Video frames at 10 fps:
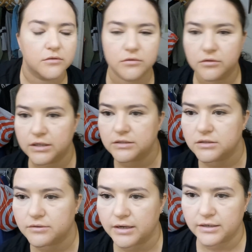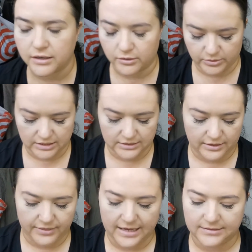crazy right now, but I
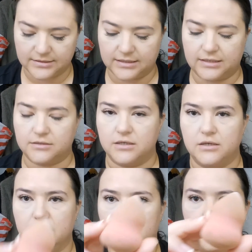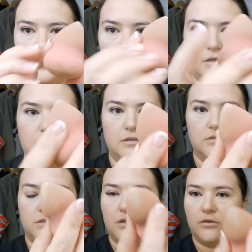let that sit.
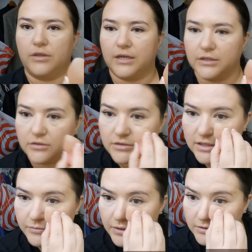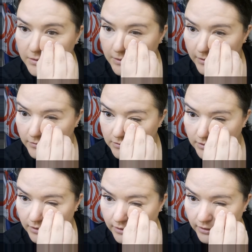So then I do the same thing to the other
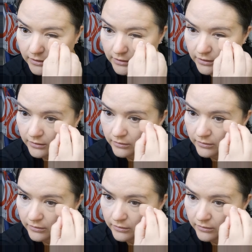side.